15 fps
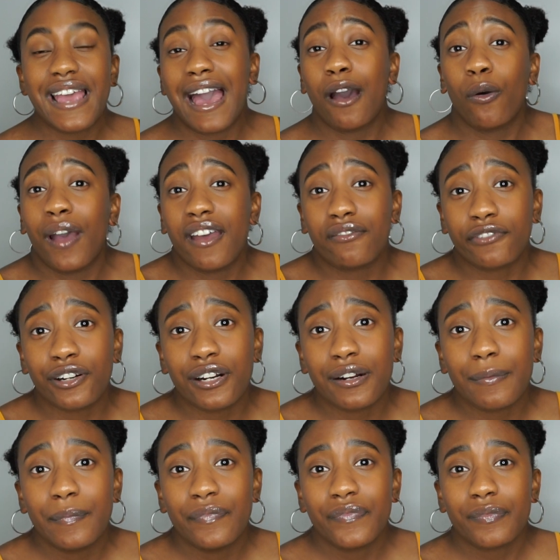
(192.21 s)

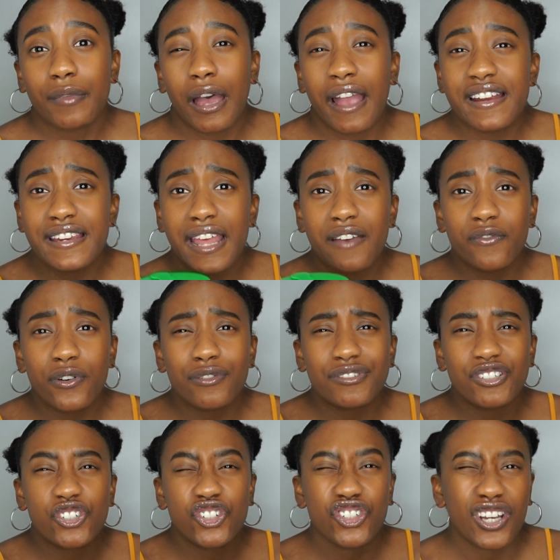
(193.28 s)
However, I
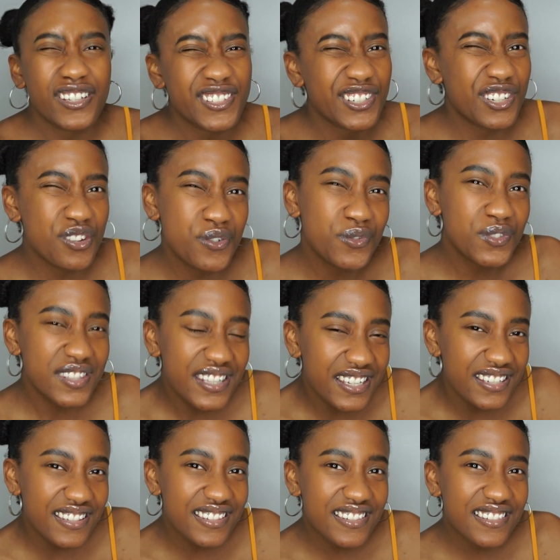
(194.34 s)
never just use
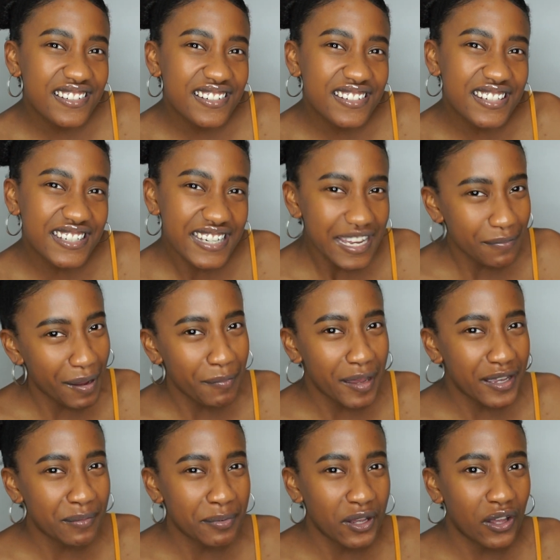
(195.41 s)
this to take my
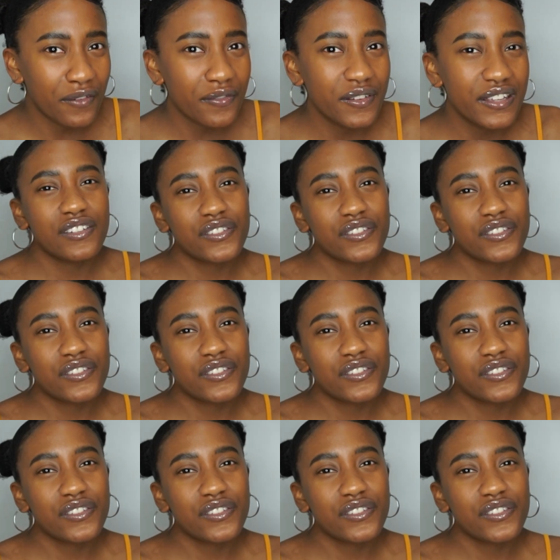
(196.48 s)
makeup off.